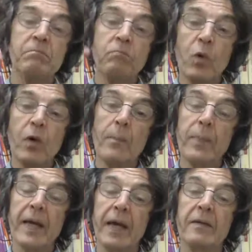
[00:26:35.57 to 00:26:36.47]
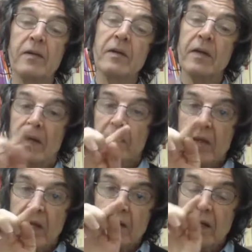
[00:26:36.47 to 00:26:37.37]
More complicated
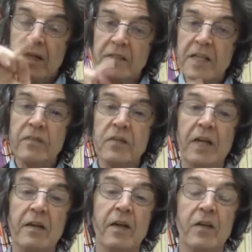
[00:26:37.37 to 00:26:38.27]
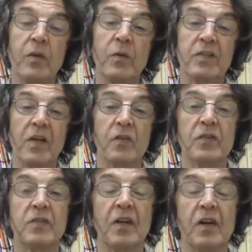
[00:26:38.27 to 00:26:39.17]
than assessing the
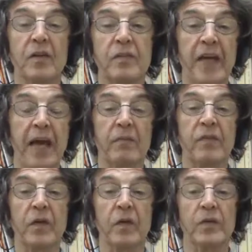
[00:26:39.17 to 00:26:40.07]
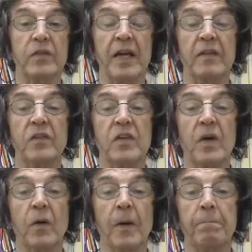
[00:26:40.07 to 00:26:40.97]
results of gap fills and so
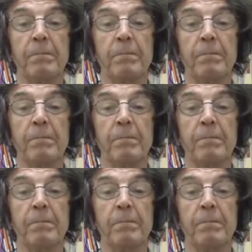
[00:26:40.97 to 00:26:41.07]
on.